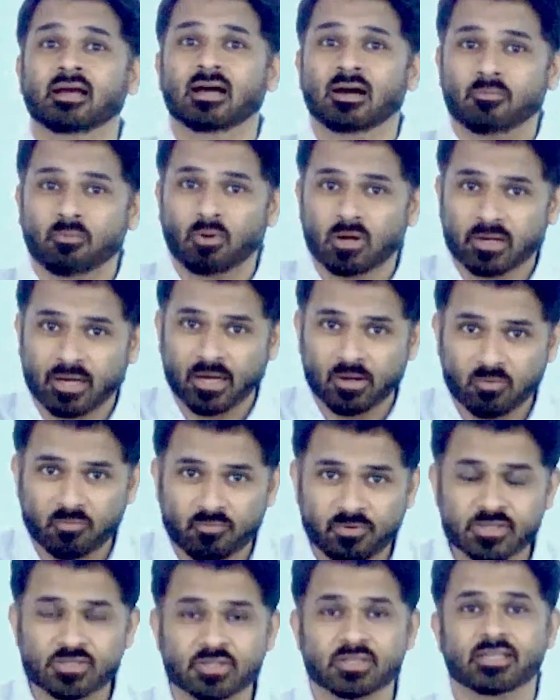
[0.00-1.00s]
what kind of
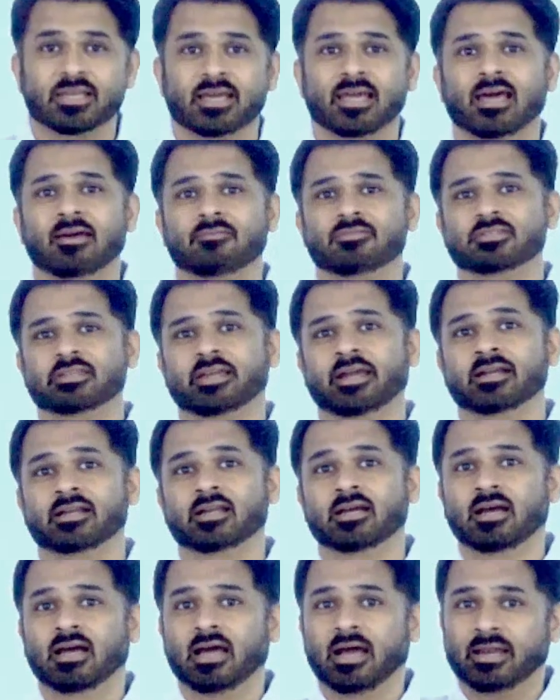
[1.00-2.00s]
vision they have set,
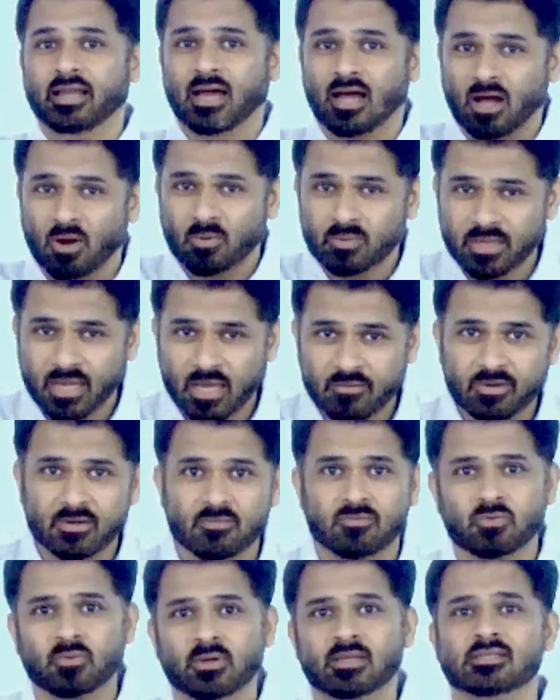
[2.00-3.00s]
and how they have
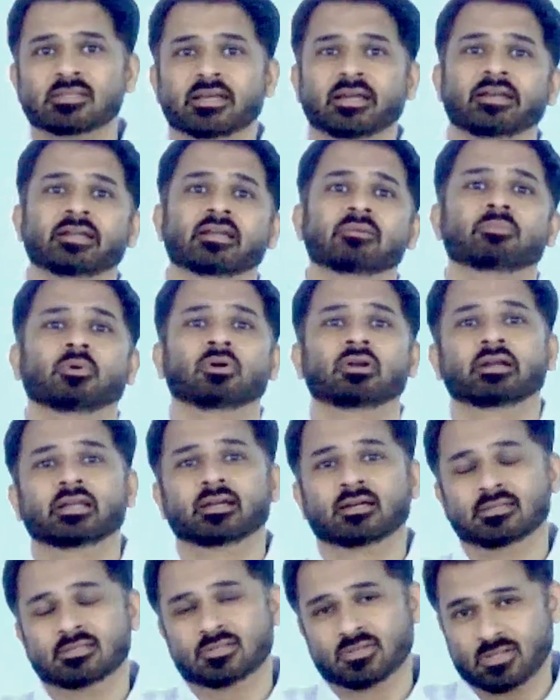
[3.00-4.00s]
influenced the Indian
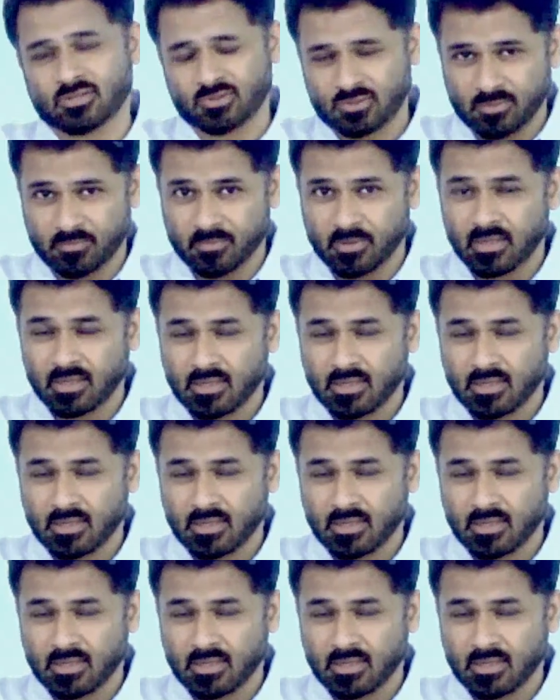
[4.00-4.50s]
political system.